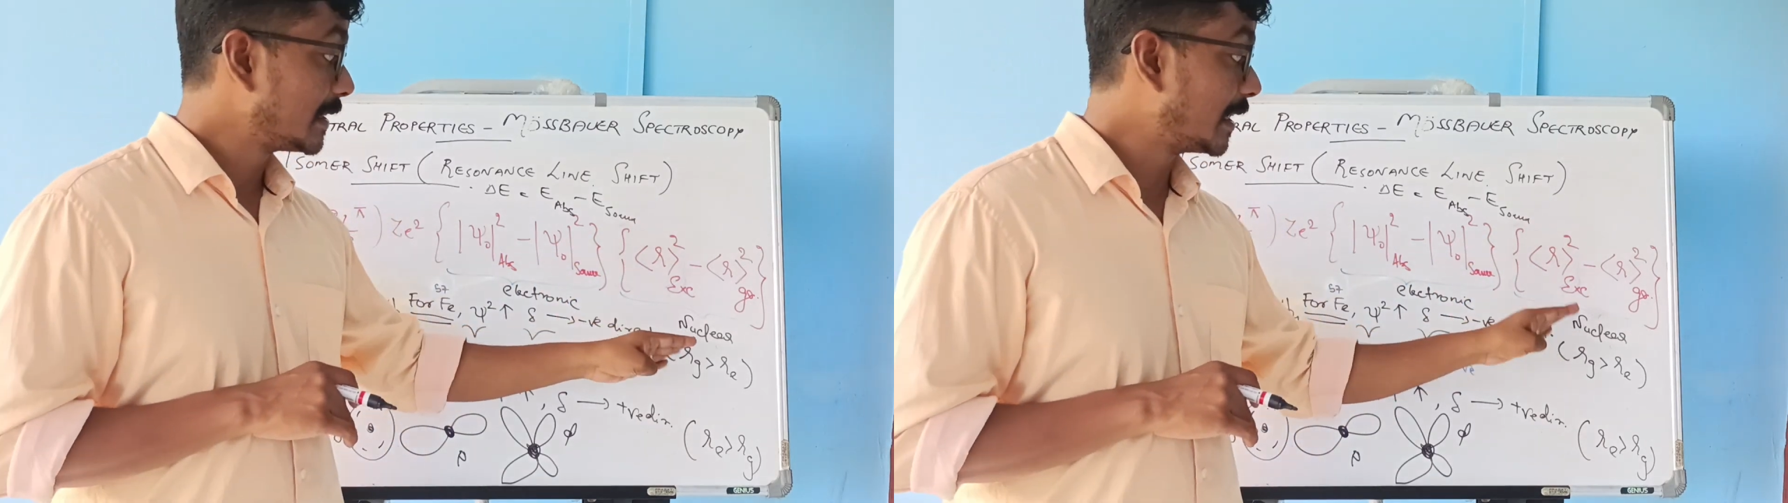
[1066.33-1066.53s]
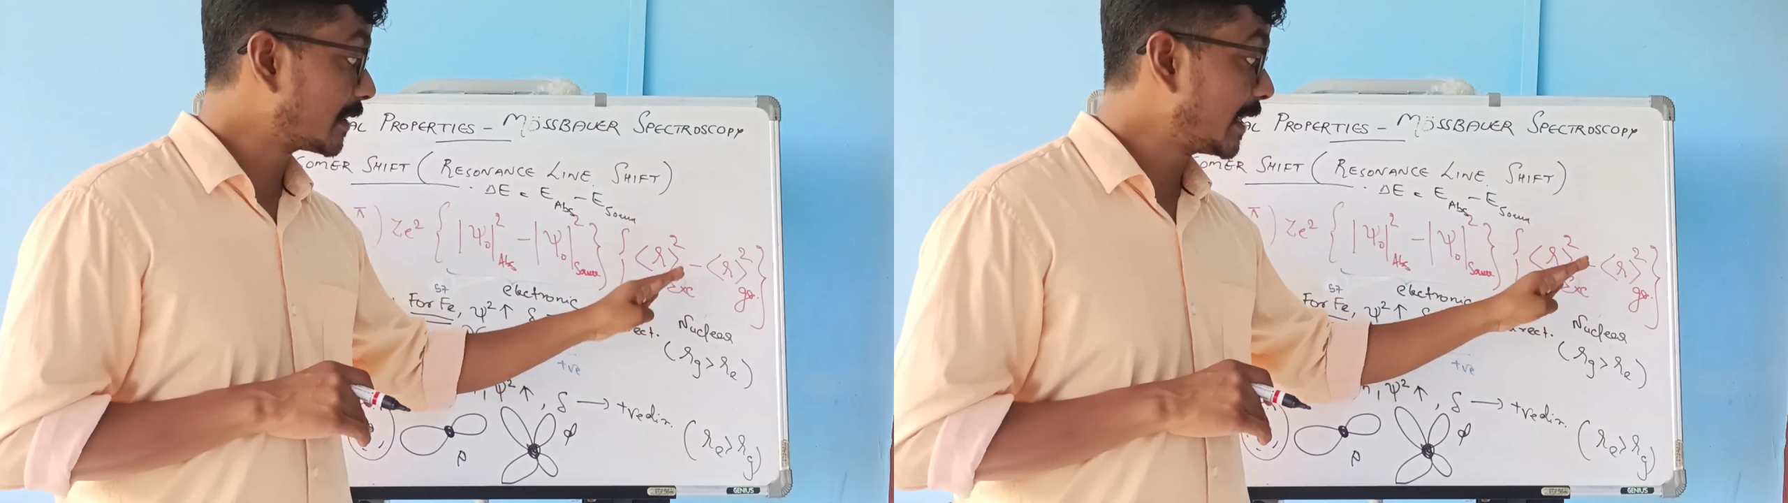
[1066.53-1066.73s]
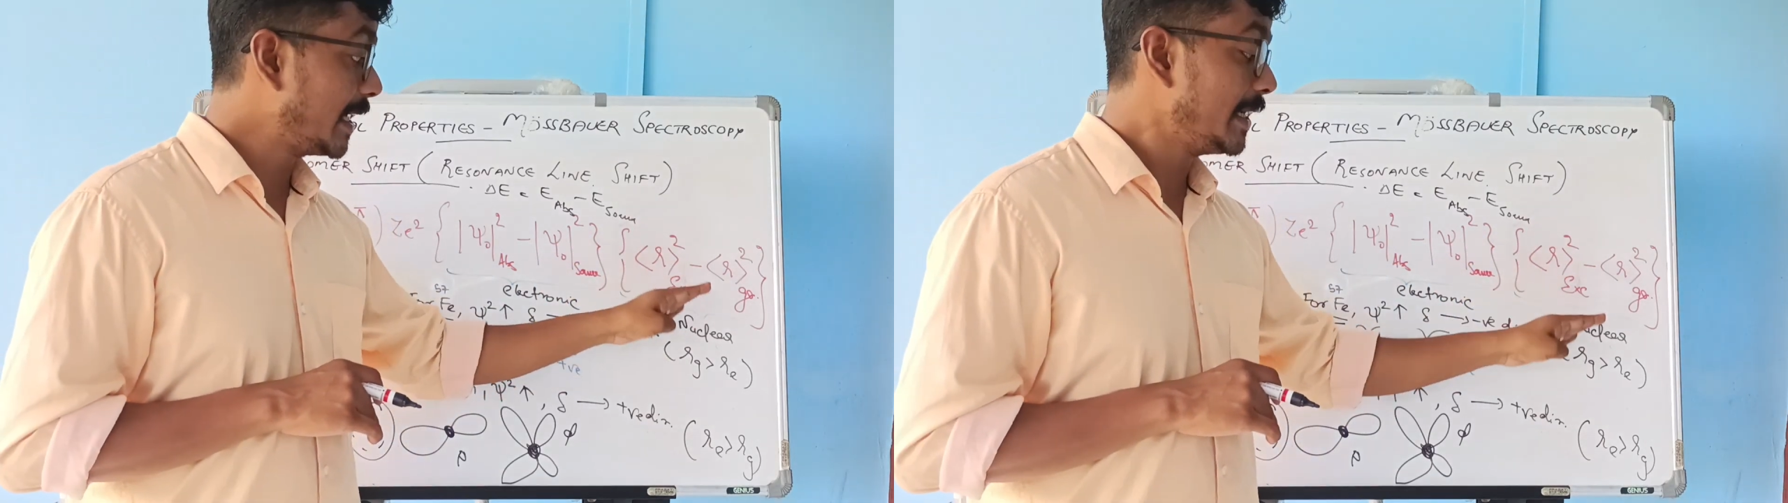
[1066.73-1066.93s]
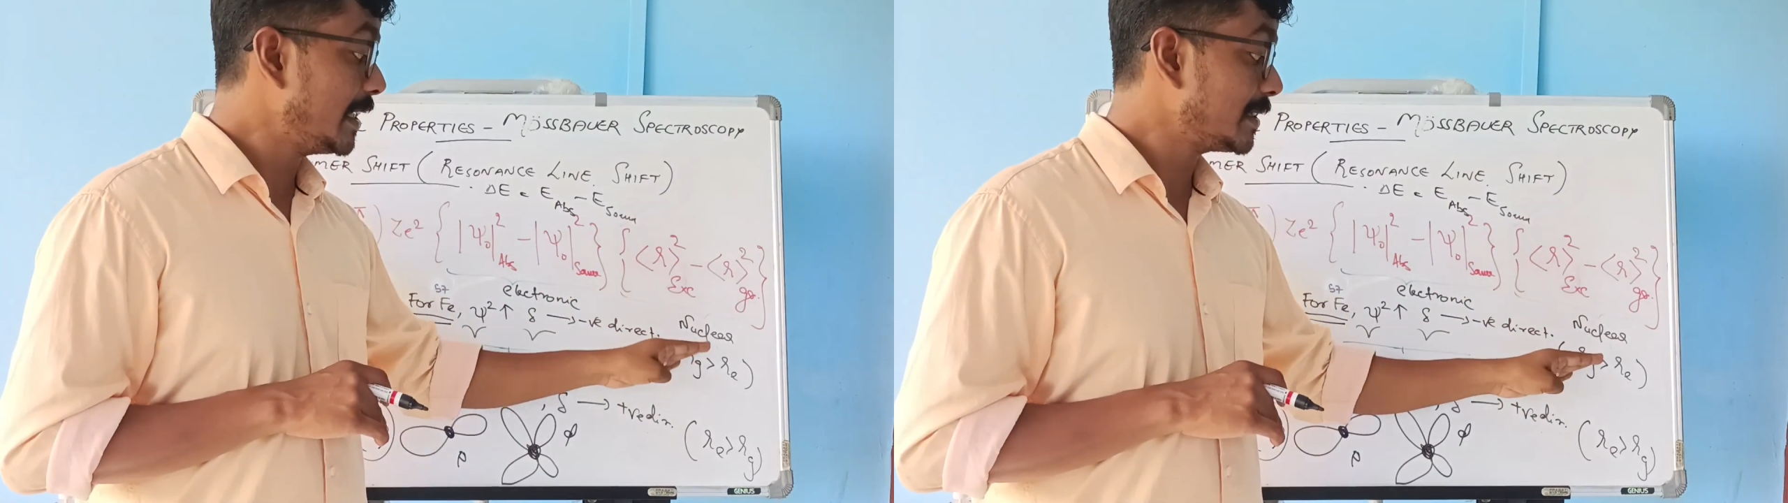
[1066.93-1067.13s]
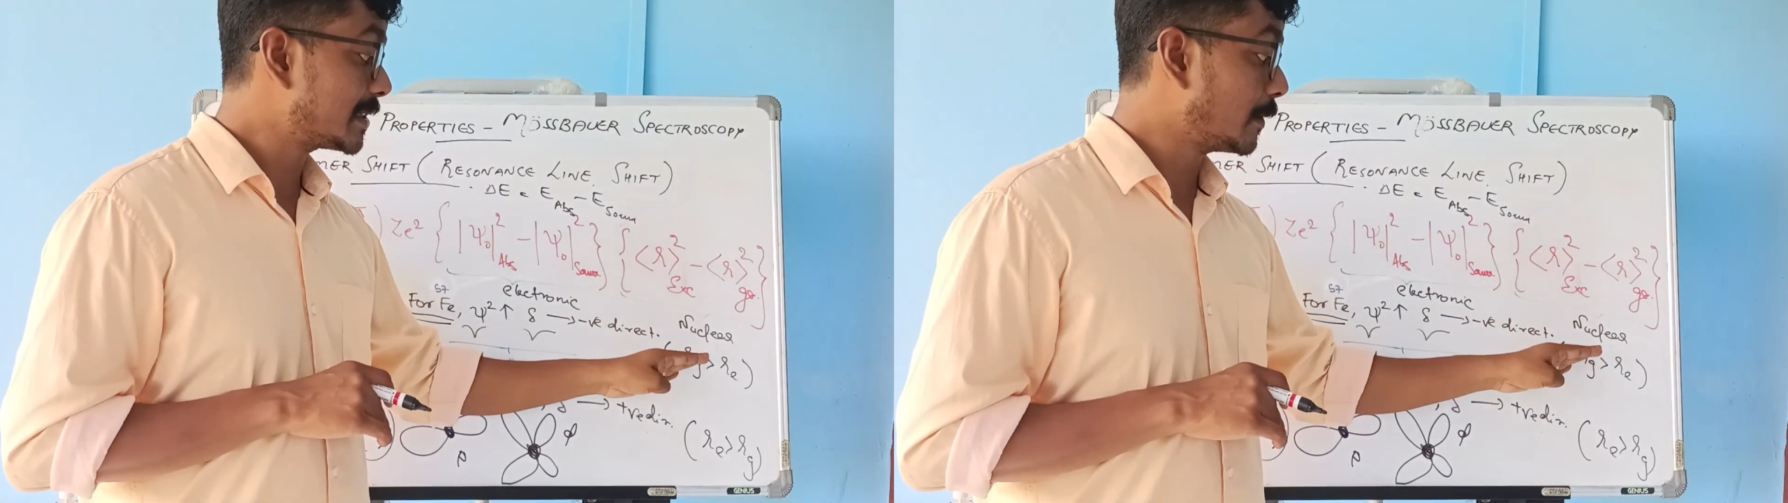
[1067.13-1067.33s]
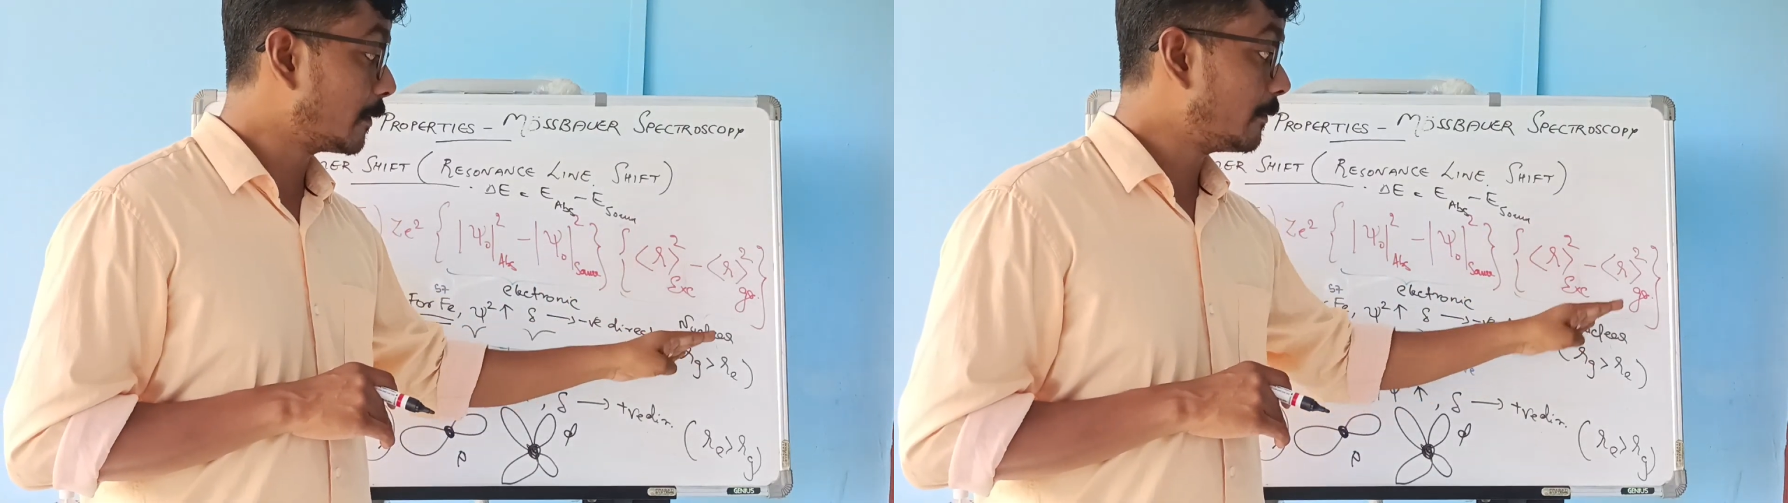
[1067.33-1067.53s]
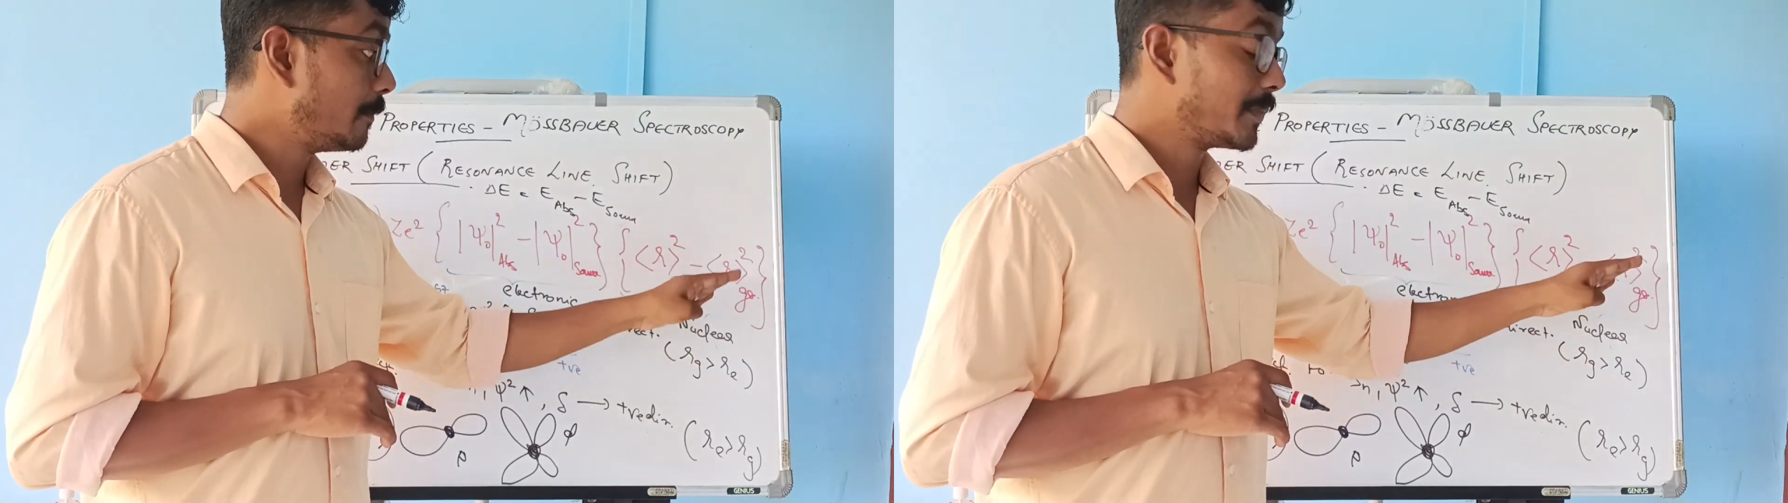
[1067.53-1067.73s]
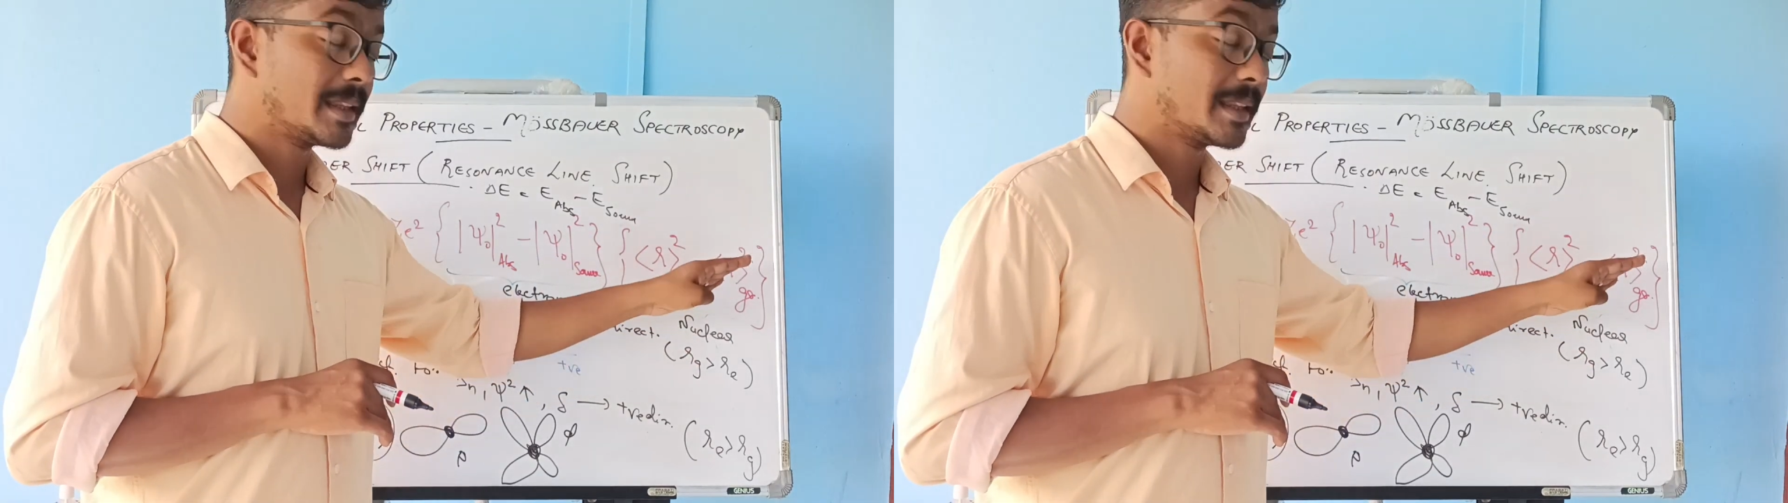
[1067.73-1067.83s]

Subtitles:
the radius of